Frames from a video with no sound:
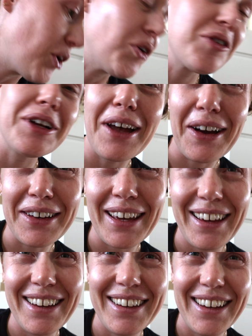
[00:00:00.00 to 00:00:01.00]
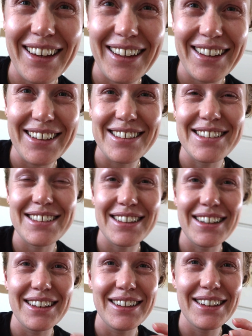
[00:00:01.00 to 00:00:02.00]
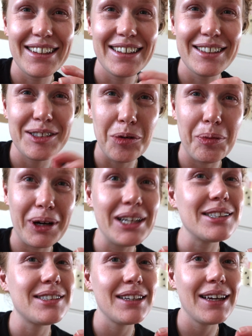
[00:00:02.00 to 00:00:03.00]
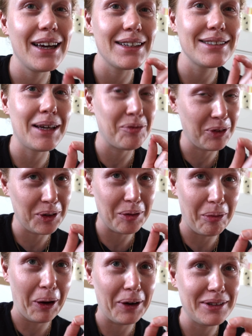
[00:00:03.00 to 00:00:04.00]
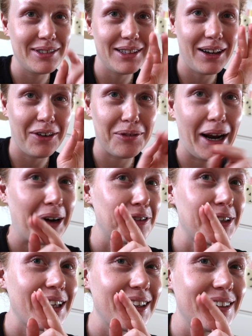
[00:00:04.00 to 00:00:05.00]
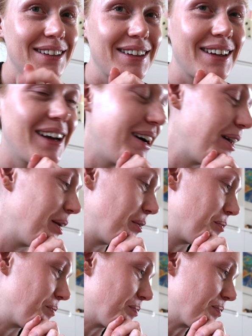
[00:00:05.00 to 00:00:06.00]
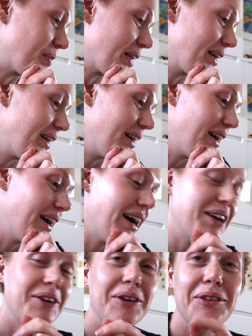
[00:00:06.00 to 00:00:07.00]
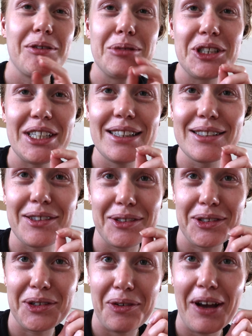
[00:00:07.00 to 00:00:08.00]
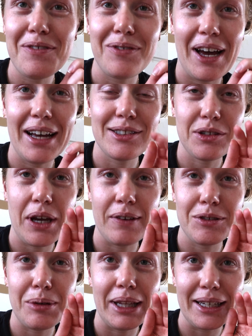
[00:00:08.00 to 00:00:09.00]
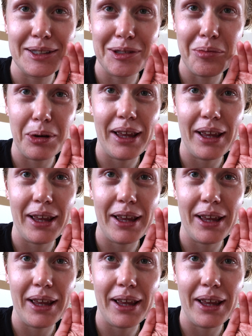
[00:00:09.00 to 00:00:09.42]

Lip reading: overlocking is super easy except for the parts that are rounded. I don't know, the machine is also quite fast, so you have to be like super